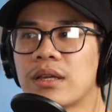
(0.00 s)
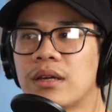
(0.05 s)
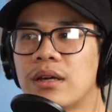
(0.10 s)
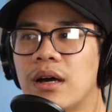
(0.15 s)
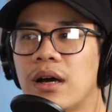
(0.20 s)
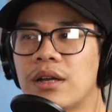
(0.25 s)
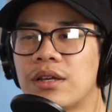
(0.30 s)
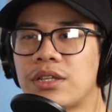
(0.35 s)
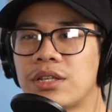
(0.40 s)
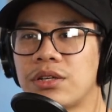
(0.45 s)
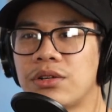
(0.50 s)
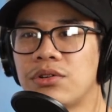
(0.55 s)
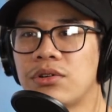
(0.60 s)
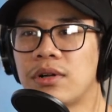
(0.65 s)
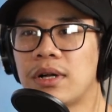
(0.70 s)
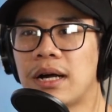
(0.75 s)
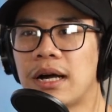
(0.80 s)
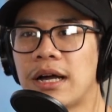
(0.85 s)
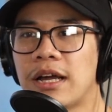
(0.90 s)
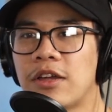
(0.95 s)
until
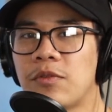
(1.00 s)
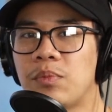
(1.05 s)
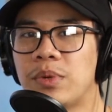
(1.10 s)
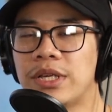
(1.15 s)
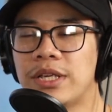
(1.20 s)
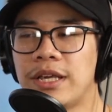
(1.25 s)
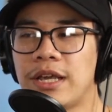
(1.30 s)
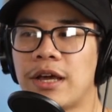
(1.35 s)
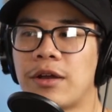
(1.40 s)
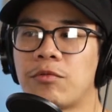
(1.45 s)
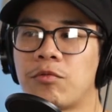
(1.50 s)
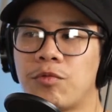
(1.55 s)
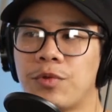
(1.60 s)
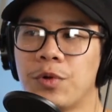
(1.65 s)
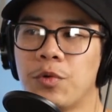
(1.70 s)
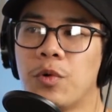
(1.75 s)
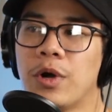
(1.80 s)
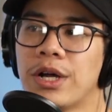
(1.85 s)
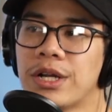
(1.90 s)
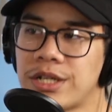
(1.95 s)
I began
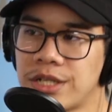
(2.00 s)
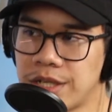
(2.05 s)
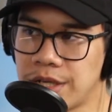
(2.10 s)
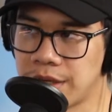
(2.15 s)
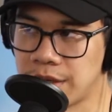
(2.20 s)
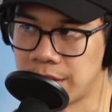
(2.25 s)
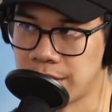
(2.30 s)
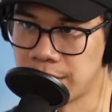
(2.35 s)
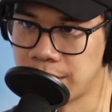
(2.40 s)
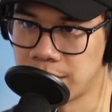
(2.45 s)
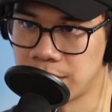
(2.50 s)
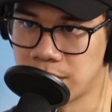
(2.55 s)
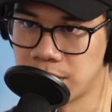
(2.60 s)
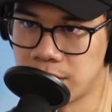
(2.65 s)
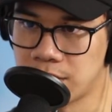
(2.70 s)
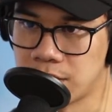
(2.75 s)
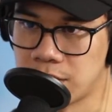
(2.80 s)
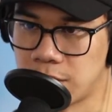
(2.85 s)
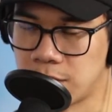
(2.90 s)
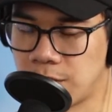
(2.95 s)
rewatching
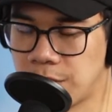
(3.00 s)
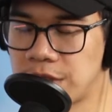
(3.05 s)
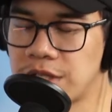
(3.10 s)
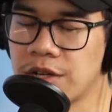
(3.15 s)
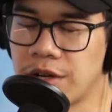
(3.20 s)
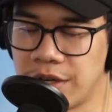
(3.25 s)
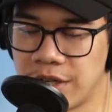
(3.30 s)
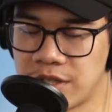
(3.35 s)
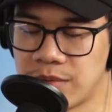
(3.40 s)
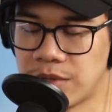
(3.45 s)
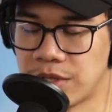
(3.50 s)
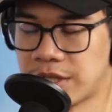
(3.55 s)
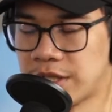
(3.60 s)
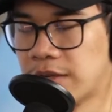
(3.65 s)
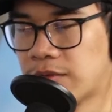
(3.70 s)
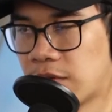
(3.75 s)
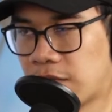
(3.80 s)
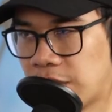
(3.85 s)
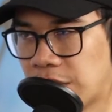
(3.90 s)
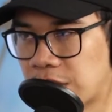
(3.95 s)
or restarting, I suppose I
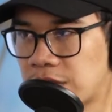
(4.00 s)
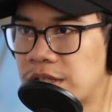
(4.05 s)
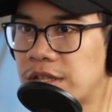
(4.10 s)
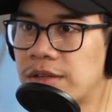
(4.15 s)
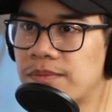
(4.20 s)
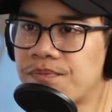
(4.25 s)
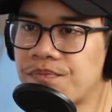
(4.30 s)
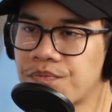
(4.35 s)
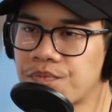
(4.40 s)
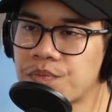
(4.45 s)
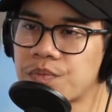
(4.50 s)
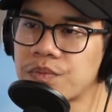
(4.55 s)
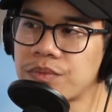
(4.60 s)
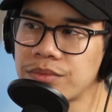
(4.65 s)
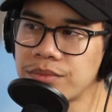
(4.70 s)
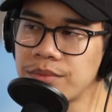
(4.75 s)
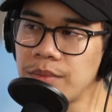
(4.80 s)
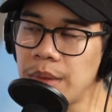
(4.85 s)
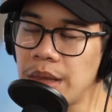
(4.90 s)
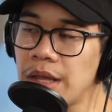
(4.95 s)
never finished it.
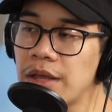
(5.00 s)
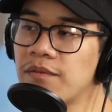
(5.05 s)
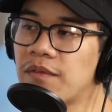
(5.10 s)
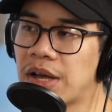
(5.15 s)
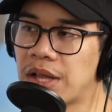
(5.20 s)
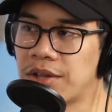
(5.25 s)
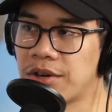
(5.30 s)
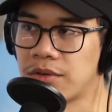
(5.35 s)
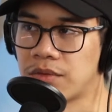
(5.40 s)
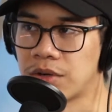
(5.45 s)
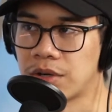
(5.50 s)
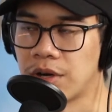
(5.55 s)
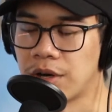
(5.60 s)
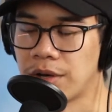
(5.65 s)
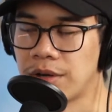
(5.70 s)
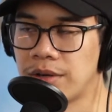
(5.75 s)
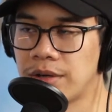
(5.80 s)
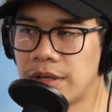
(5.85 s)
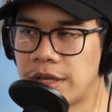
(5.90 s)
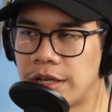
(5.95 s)
Violet
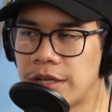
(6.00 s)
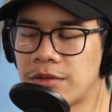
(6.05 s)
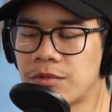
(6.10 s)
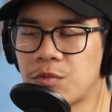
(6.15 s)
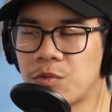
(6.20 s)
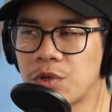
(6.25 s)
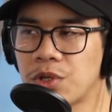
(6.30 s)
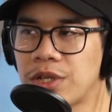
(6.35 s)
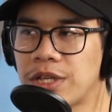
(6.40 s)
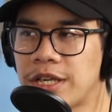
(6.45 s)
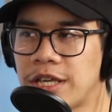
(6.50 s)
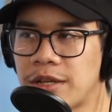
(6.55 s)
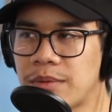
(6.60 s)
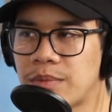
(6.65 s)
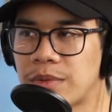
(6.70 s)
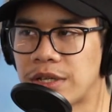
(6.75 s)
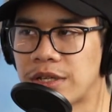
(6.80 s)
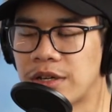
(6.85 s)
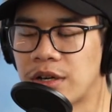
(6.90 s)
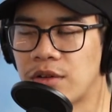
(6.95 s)
Evergarden, it didn't really hit
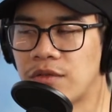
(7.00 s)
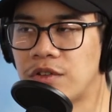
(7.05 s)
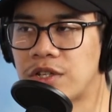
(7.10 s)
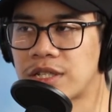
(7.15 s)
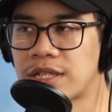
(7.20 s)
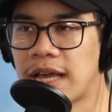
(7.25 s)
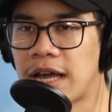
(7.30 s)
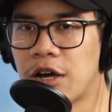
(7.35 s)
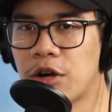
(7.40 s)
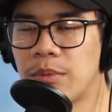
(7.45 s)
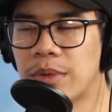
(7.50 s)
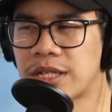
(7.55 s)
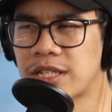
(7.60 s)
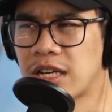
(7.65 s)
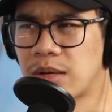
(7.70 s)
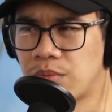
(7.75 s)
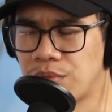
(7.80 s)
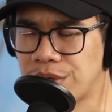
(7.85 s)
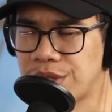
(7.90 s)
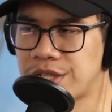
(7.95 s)
me of just how much I
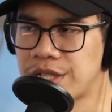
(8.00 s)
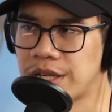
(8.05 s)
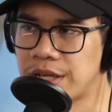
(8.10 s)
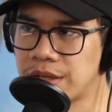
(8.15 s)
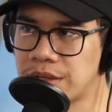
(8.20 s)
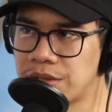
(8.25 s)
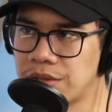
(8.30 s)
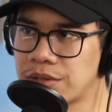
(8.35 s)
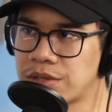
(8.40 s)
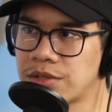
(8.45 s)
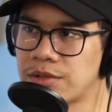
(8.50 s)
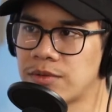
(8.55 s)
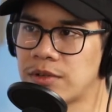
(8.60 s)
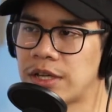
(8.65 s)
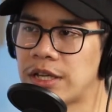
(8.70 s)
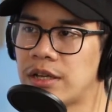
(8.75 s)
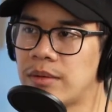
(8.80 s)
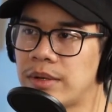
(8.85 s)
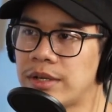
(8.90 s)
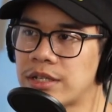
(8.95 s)
appreciated Kyoto
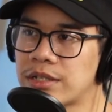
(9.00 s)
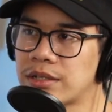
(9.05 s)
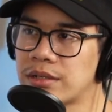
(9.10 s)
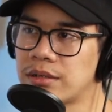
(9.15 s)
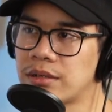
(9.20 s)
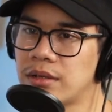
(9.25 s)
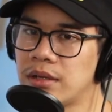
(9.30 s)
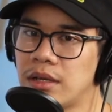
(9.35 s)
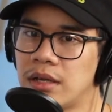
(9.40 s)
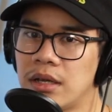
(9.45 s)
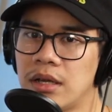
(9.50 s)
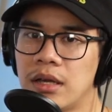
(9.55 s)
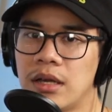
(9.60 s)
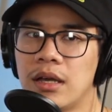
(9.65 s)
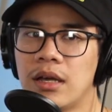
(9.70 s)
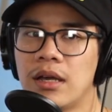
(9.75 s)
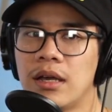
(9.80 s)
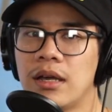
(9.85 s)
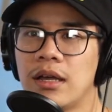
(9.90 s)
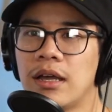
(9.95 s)
Animation.
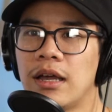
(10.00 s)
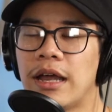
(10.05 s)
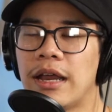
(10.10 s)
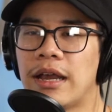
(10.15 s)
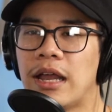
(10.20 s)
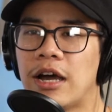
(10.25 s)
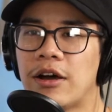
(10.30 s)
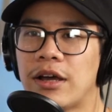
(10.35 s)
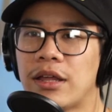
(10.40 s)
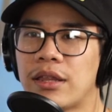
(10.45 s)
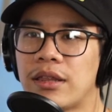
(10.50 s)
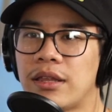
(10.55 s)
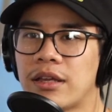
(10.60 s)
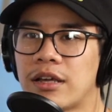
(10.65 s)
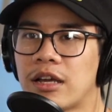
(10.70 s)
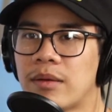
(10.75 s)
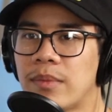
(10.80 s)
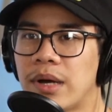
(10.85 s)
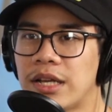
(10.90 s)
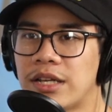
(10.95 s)
And now I think
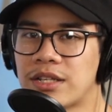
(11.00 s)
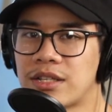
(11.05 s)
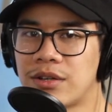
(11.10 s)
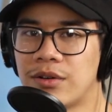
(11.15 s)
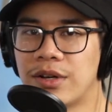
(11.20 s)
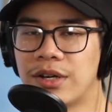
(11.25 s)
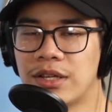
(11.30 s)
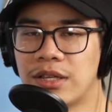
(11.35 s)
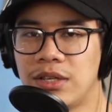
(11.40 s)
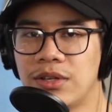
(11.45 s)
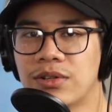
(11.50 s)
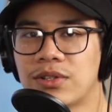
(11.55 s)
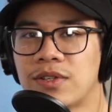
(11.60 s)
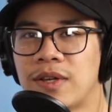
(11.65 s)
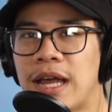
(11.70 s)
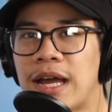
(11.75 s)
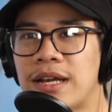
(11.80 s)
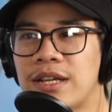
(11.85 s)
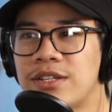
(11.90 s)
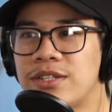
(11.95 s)
I might just go on a Kyoto
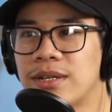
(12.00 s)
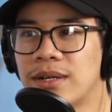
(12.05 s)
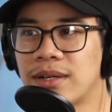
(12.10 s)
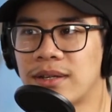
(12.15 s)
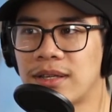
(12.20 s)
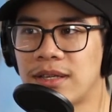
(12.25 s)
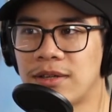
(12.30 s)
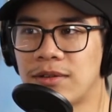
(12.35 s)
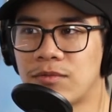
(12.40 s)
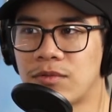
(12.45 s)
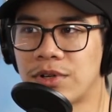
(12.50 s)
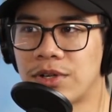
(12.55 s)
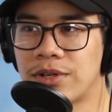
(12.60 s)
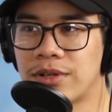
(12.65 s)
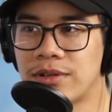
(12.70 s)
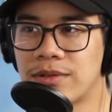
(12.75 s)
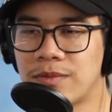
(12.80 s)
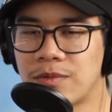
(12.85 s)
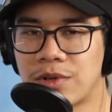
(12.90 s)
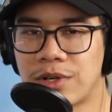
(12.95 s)
Ani junkie
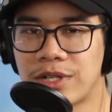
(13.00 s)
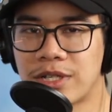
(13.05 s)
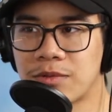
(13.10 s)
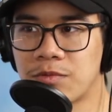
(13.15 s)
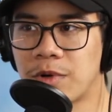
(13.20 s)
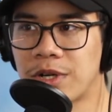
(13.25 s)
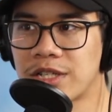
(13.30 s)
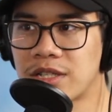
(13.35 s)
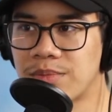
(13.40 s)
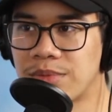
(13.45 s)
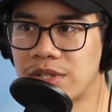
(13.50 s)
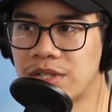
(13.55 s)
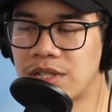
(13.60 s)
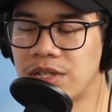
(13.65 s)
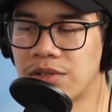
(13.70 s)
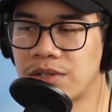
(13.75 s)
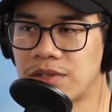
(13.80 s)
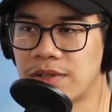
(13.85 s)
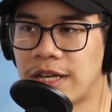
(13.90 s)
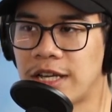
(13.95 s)
run where I just watch a bunch of
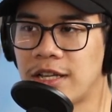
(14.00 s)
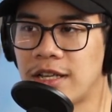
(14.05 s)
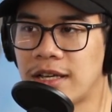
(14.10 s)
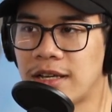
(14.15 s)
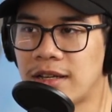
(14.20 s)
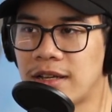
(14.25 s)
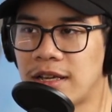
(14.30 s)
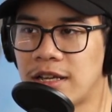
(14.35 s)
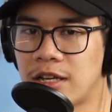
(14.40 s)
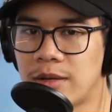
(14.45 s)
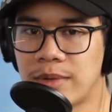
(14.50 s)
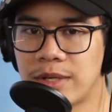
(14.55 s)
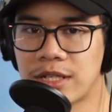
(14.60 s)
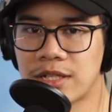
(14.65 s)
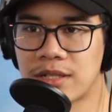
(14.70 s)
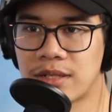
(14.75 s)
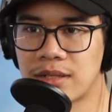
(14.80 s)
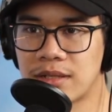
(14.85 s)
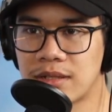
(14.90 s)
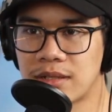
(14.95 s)
Kyoto Ani
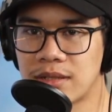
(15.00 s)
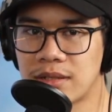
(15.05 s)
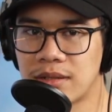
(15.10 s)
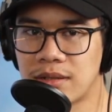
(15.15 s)
animes,